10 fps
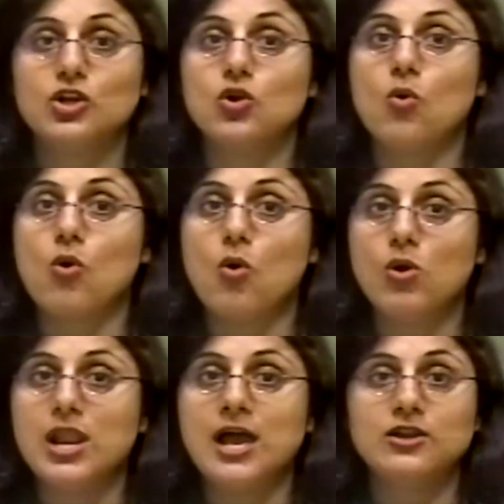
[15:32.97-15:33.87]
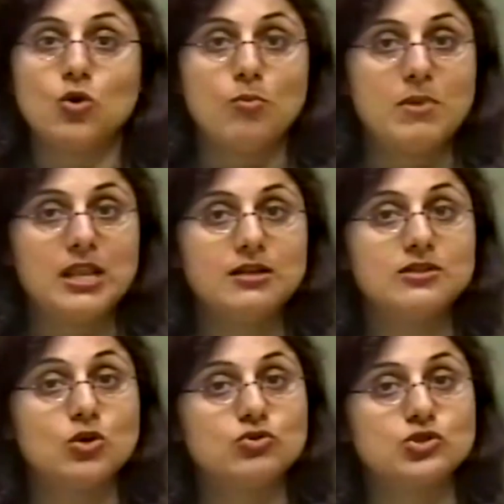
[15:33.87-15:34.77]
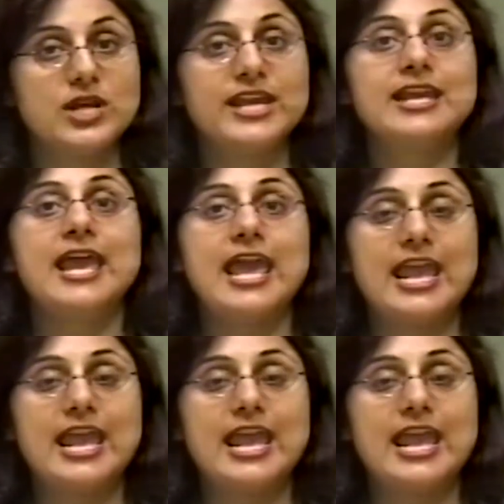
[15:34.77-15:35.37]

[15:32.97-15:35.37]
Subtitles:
No cola, no milk, no drink.